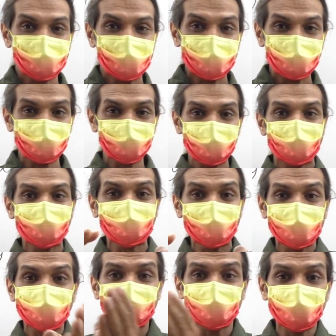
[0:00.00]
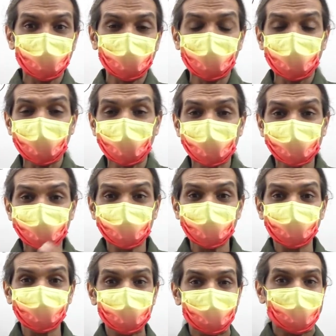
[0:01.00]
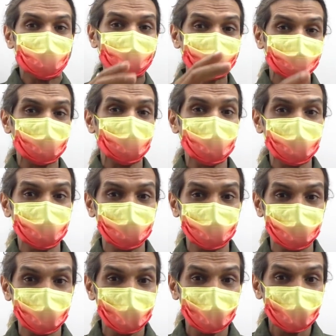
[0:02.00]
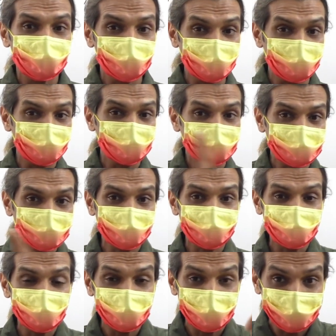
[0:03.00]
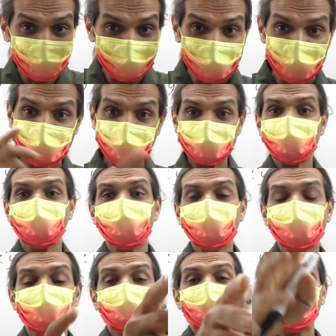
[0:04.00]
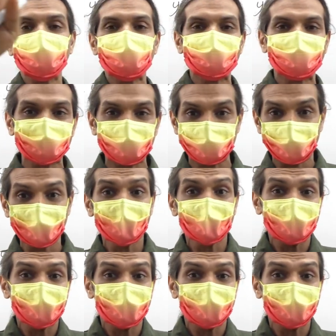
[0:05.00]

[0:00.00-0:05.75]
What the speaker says: I give you apple and banana, ask you to eat apple, don't touch the banana, keep as it is, eat only the apple.